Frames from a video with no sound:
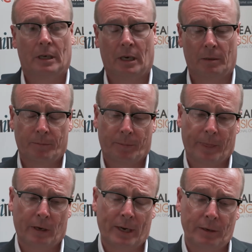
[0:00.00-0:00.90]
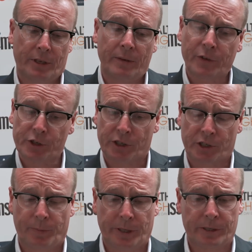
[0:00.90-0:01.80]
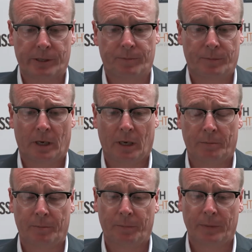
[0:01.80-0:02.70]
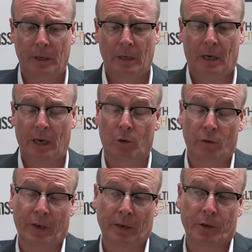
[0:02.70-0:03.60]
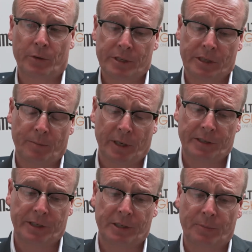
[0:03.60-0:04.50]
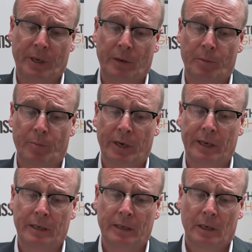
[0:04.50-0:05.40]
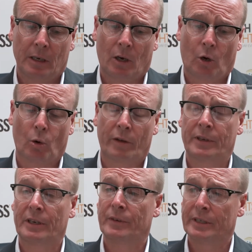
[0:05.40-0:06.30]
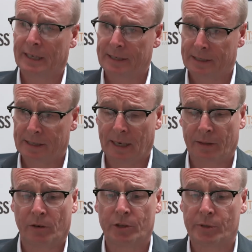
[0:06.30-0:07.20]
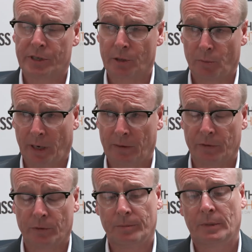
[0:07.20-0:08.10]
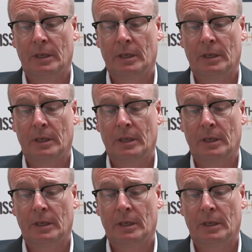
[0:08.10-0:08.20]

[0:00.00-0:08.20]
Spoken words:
Around the infrastructure piece, our core value is the ability to be able to bring all of the different data together onto a single platform.